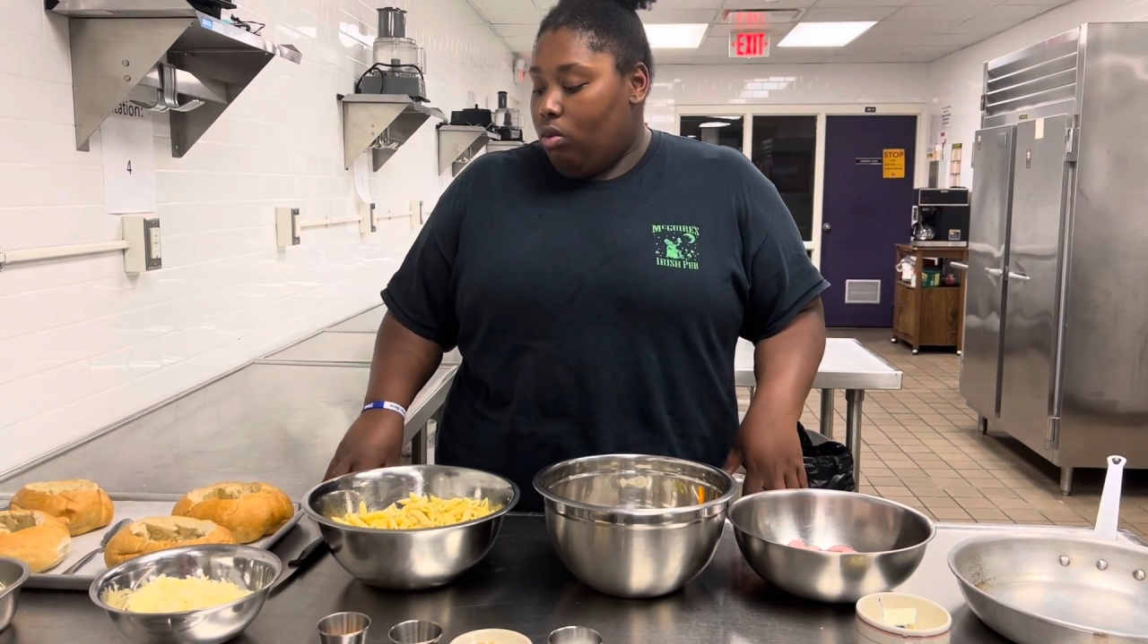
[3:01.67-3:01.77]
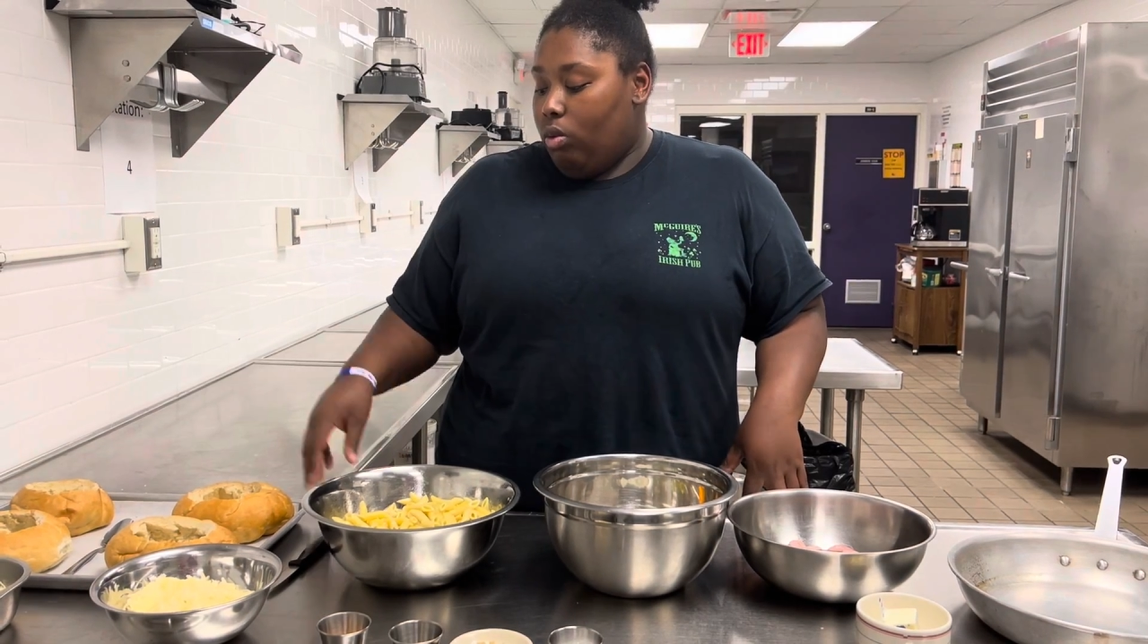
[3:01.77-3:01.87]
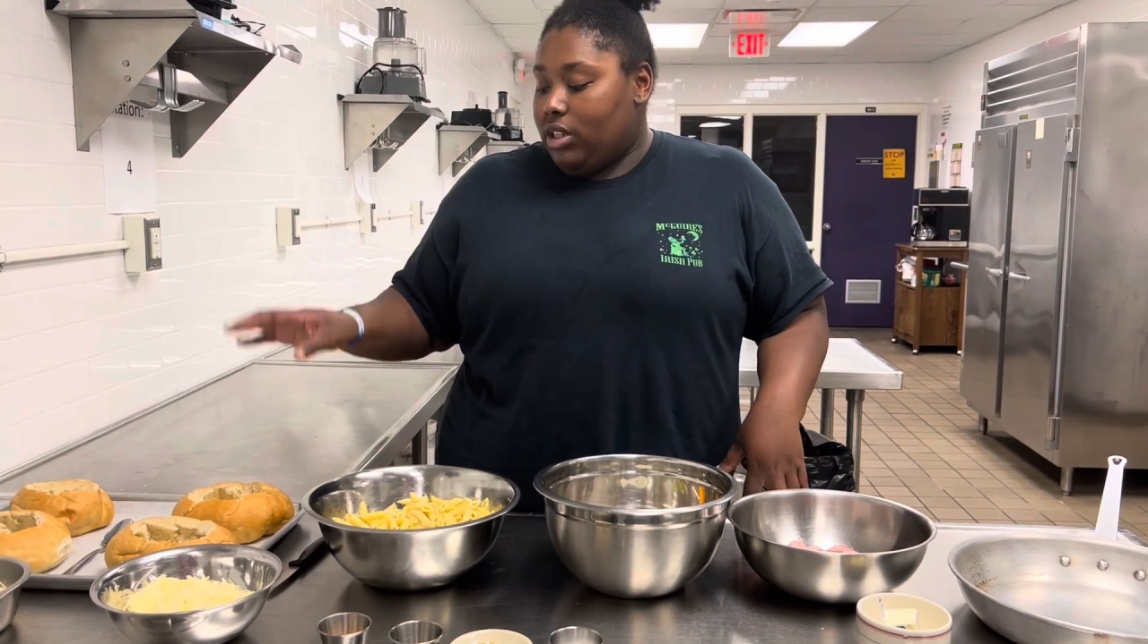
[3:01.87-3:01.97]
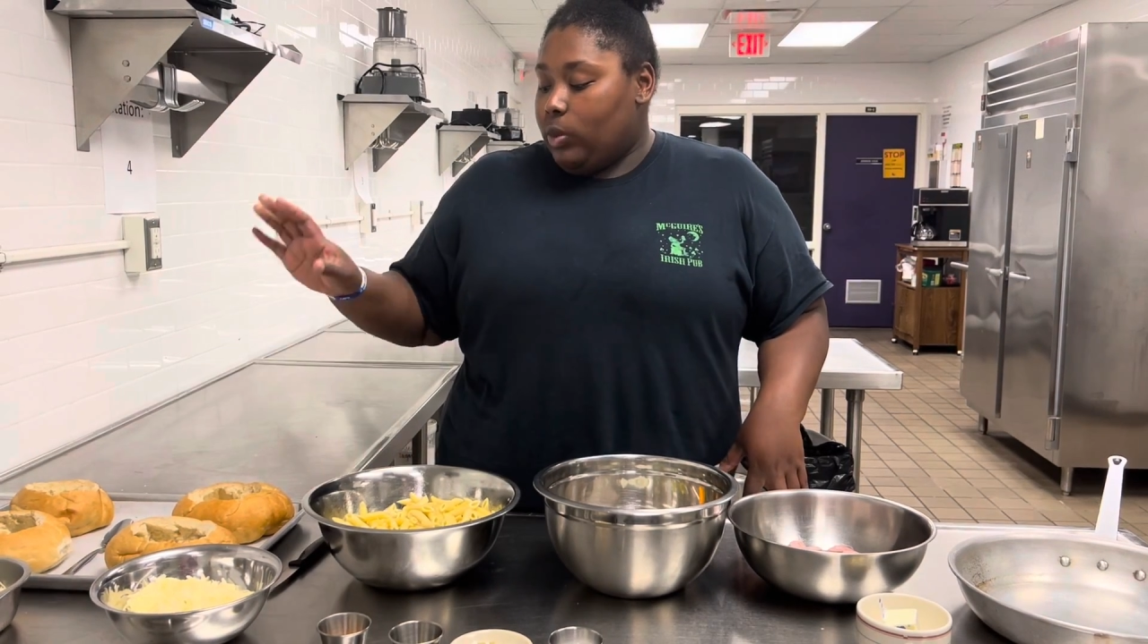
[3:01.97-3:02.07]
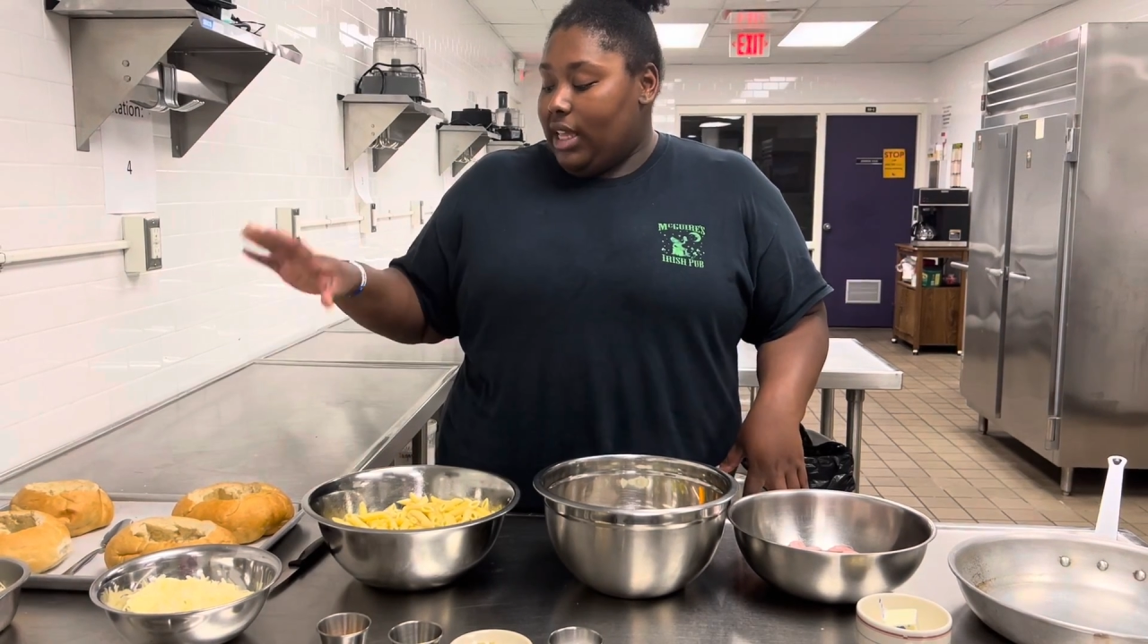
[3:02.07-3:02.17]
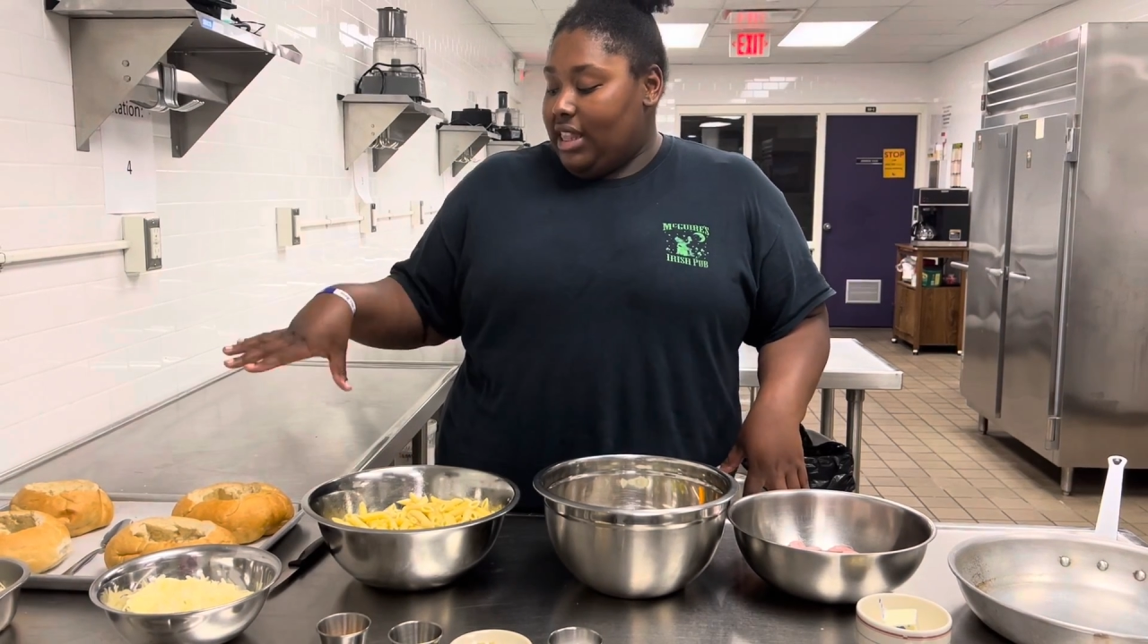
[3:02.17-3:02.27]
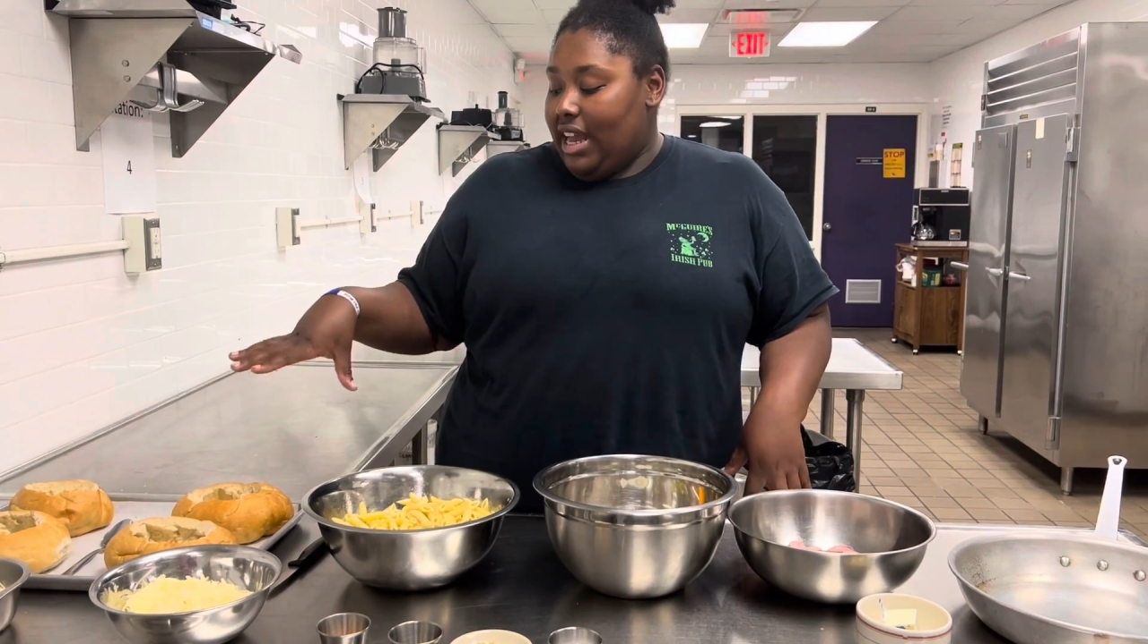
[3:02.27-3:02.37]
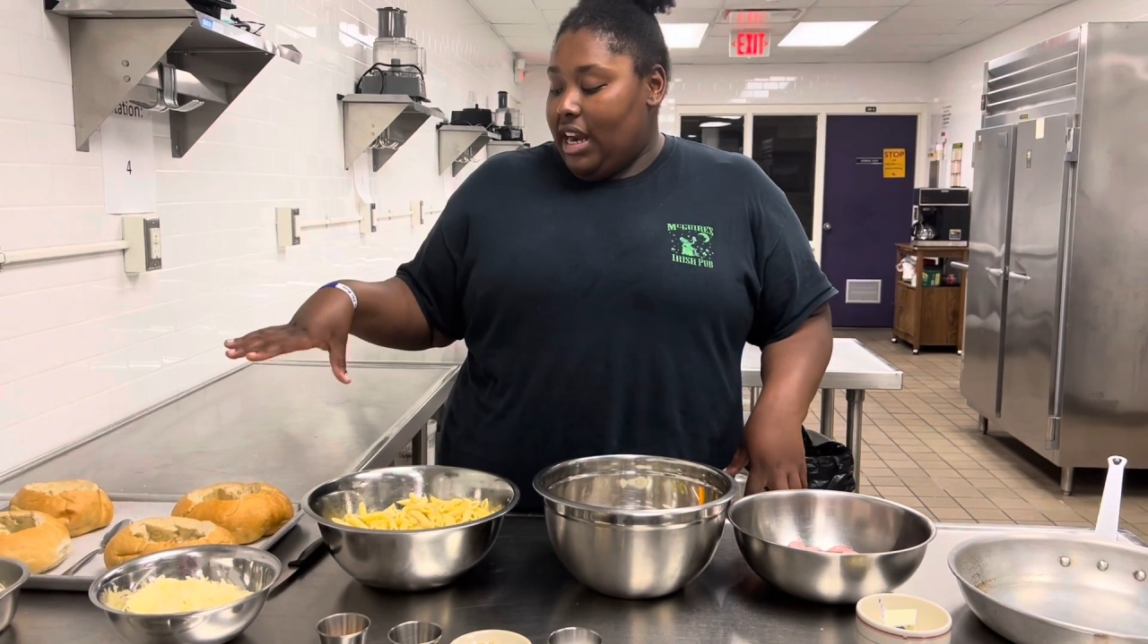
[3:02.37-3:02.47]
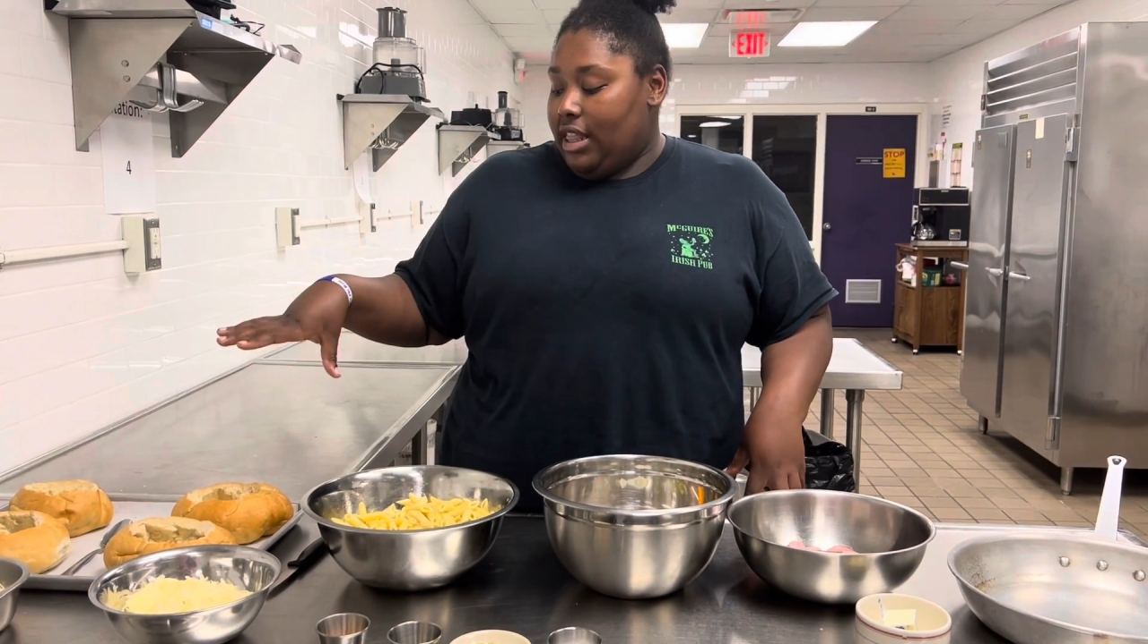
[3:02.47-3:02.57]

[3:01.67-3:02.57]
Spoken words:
once we get that